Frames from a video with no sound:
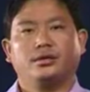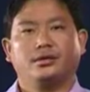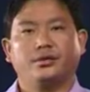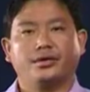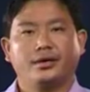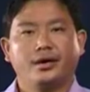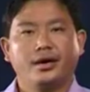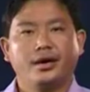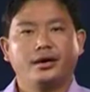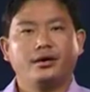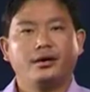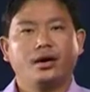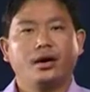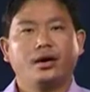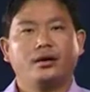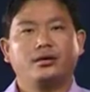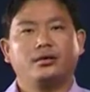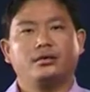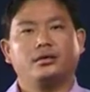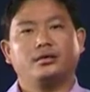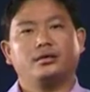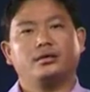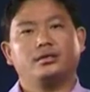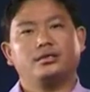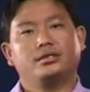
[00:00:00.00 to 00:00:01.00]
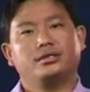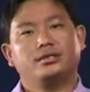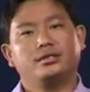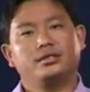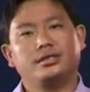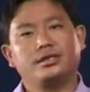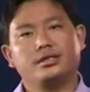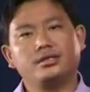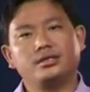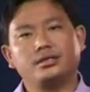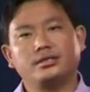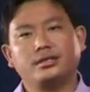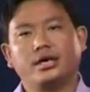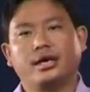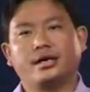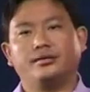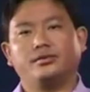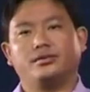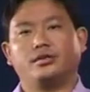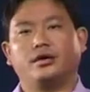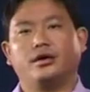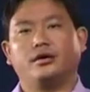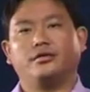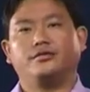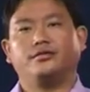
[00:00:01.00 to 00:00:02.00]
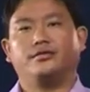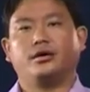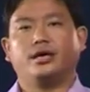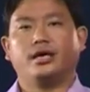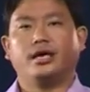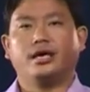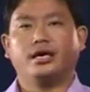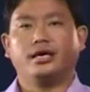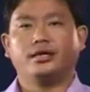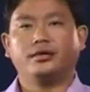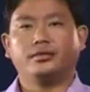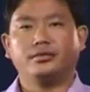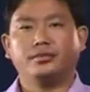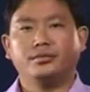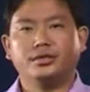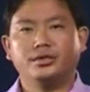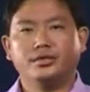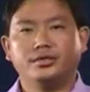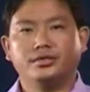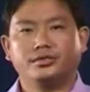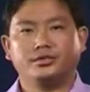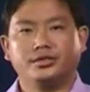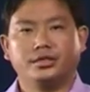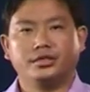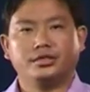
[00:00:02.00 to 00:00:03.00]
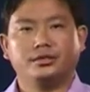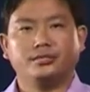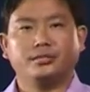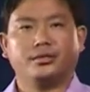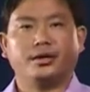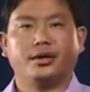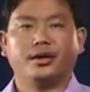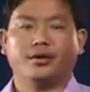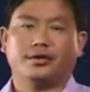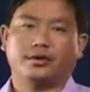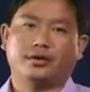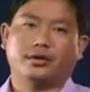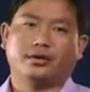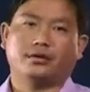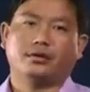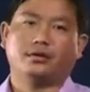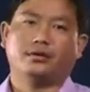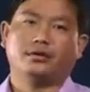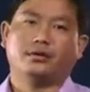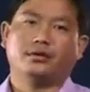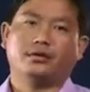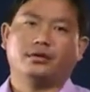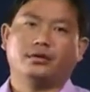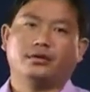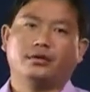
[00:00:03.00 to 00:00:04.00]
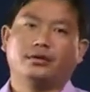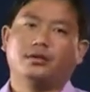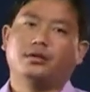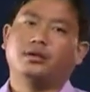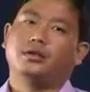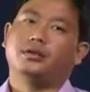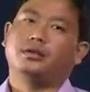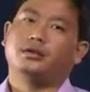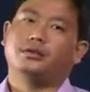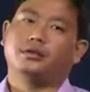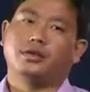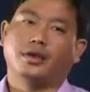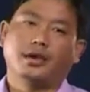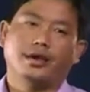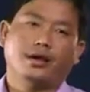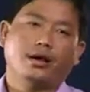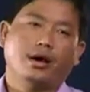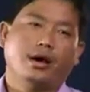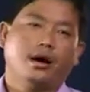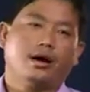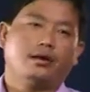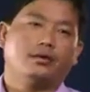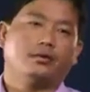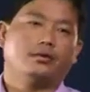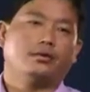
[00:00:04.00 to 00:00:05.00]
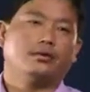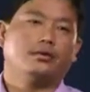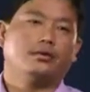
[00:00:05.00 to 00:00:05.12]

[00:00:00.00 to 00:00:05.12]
there are 6 types of administrative area. They are